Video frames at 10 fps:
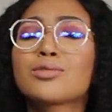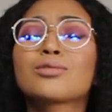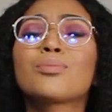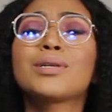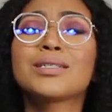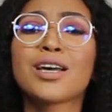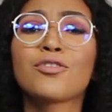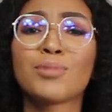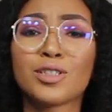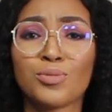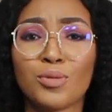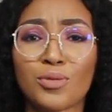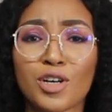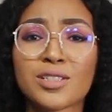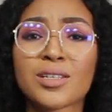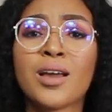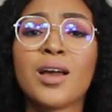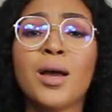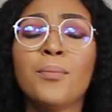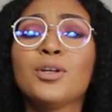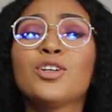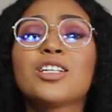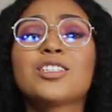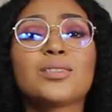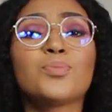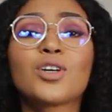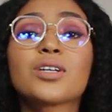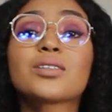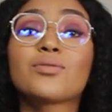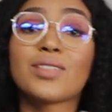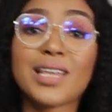So please have multiple bras, but not just because of